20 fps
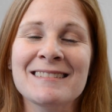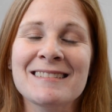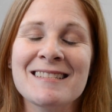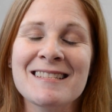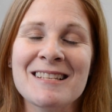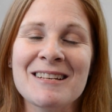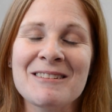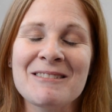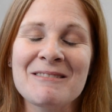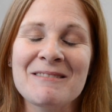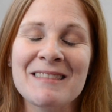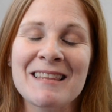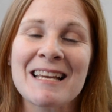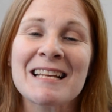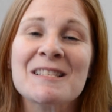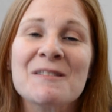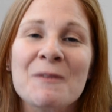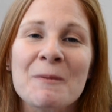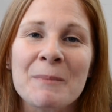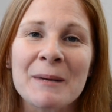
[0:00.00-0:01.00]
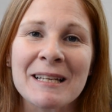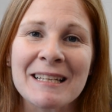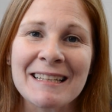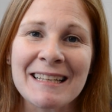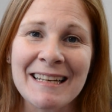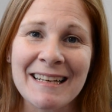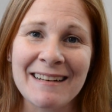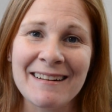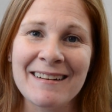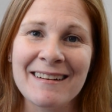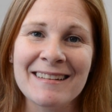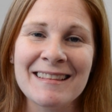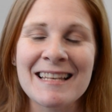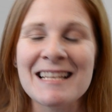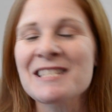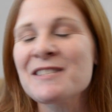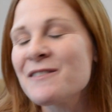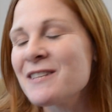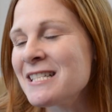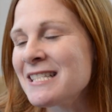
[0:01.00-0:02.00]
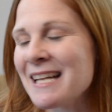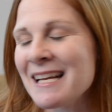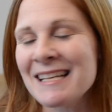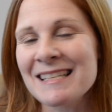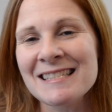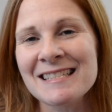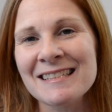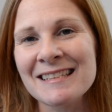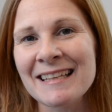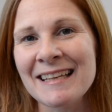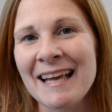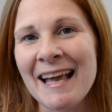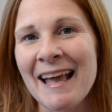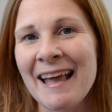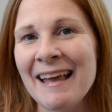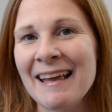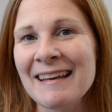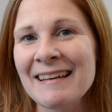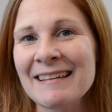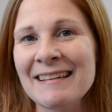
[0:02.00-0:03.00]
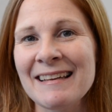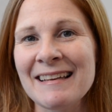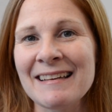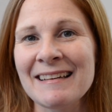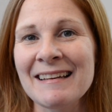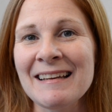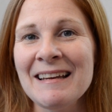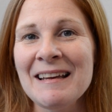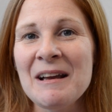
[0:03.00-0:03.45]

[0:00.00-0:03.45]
So thanks for being here. Thanks for staying till the end. And